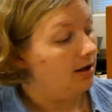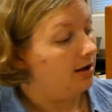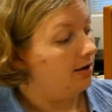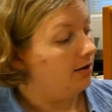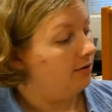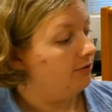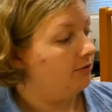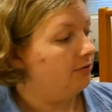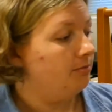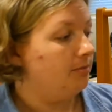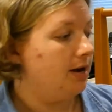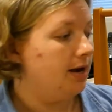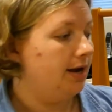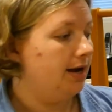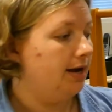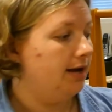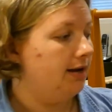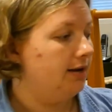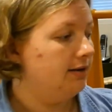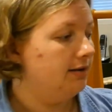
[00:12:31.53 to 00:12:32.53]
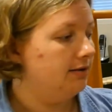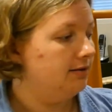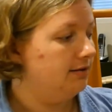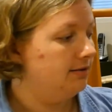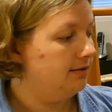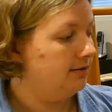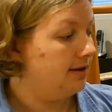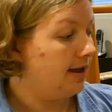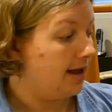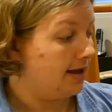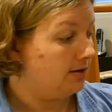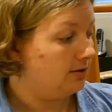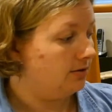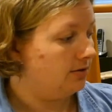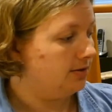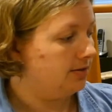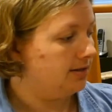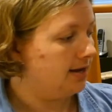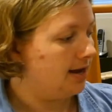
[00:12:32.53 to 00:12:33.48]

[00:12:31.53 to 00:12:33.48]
of my heddles.